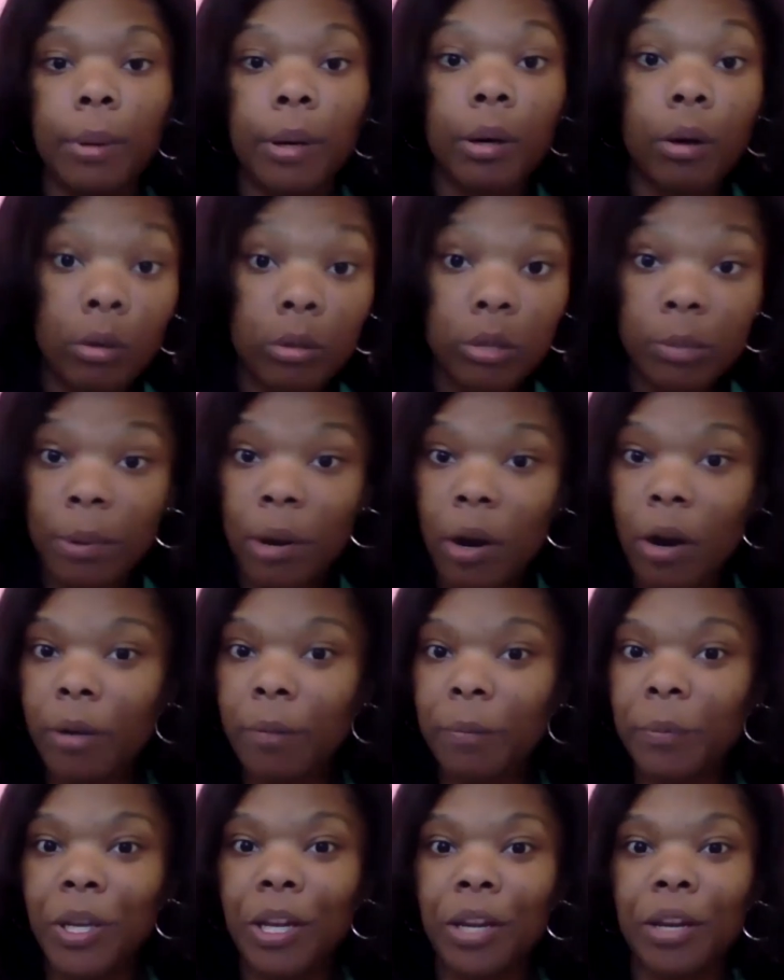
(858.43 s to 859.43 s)

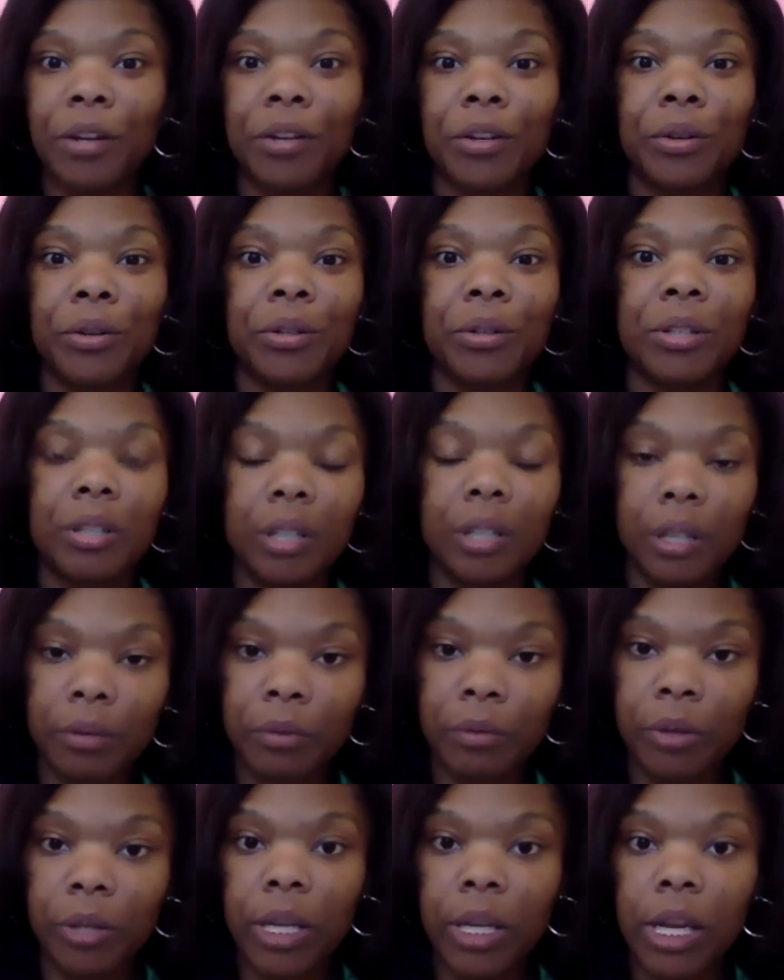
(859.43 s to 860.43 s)
postpartum care, your
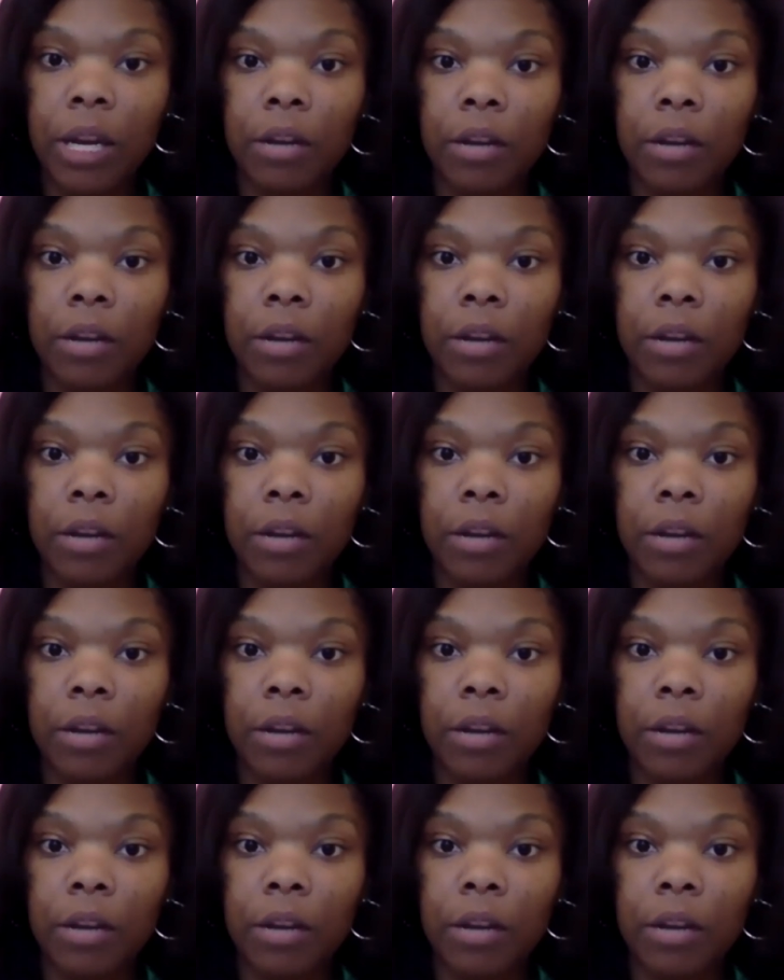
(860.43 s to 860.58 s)
delivery care,